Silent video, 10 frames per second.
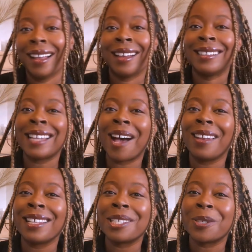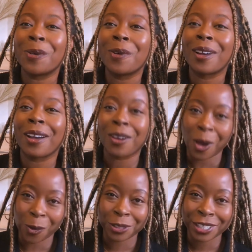Now let's talk
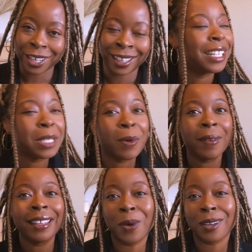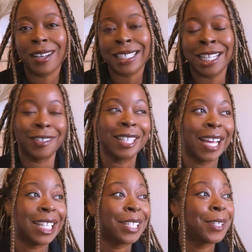culture. This is probably the podcast category that I
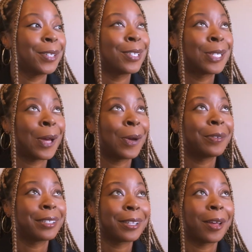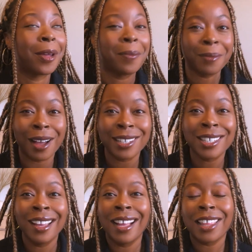listen to so much.
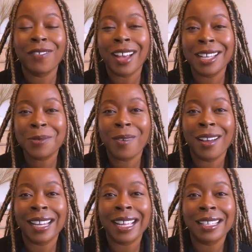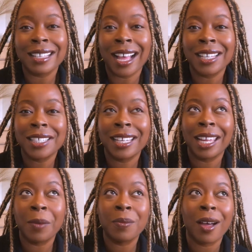The first one is
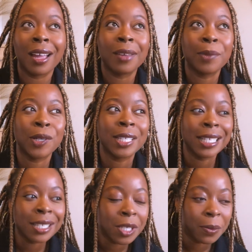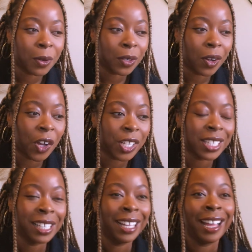actually my most listened to podcast,
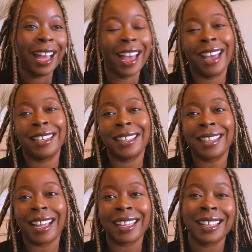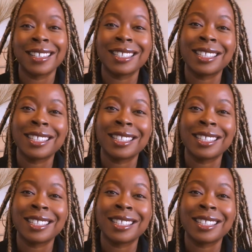and that is